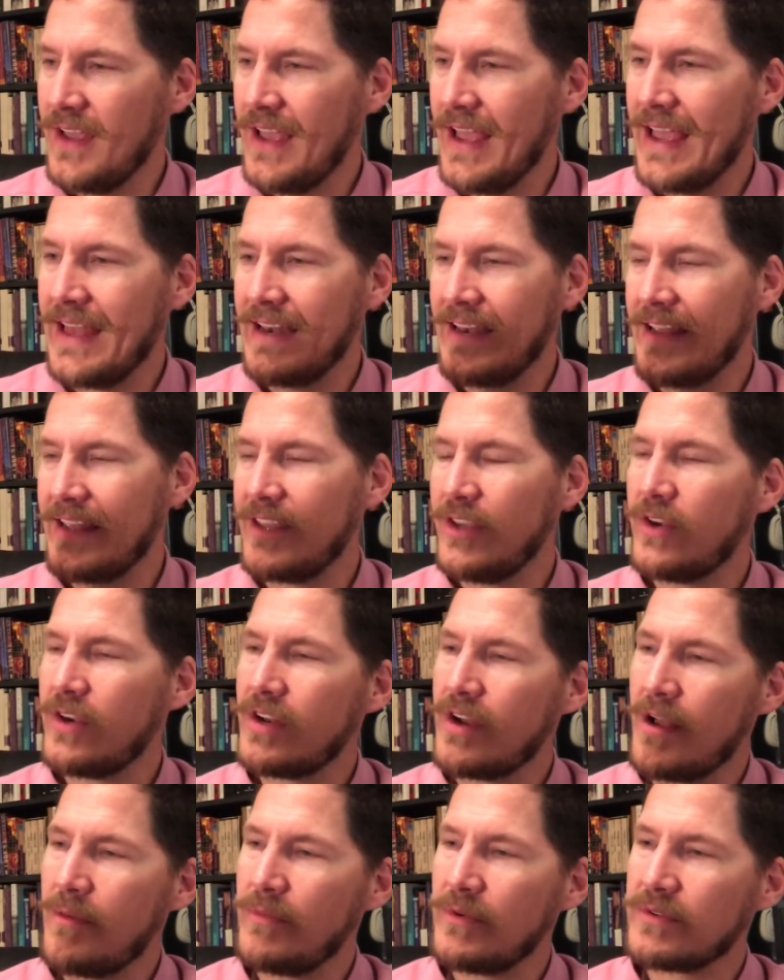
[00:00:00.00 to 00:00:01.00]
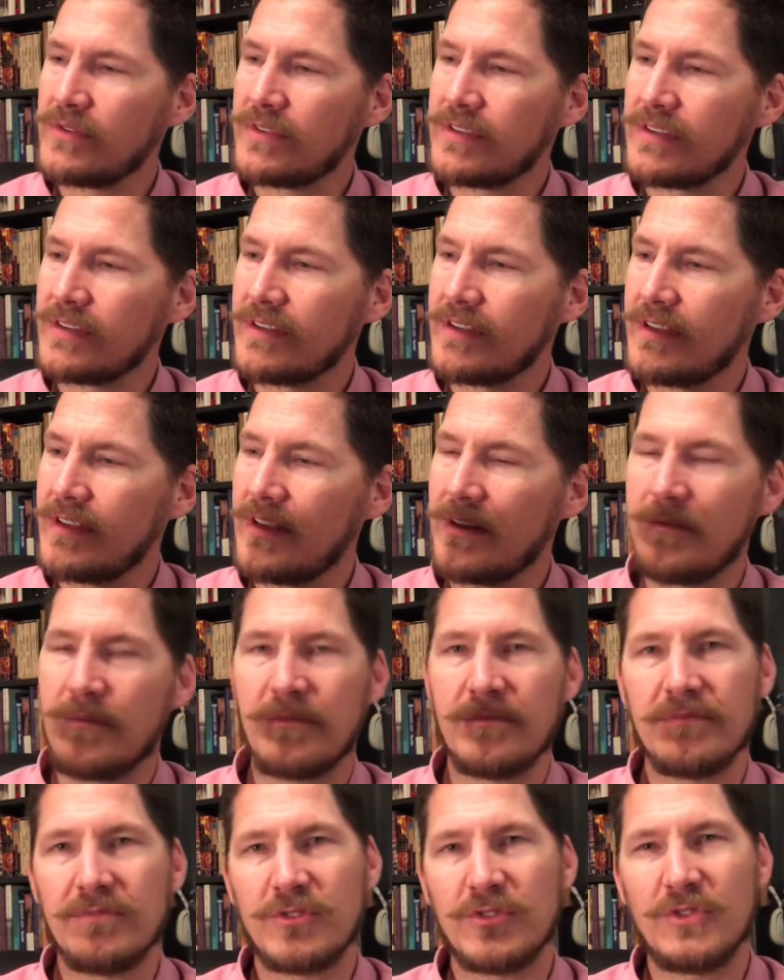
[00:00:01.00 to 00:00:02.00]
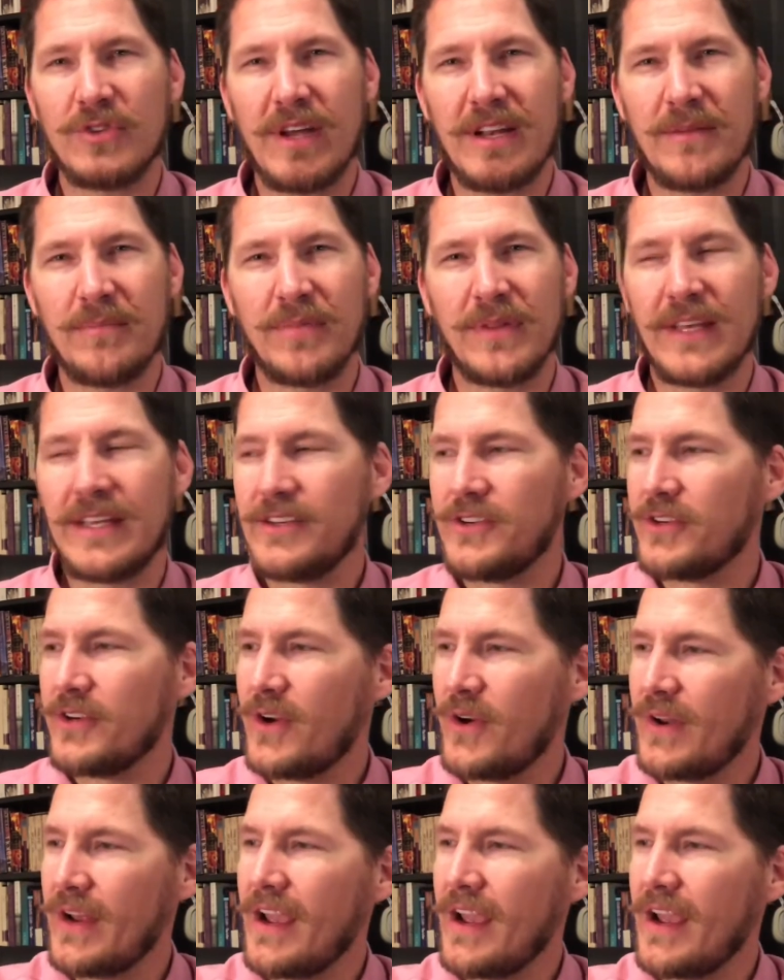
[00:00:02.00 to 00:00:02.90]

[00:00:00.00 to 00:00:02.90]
and you could almost try to blend your own.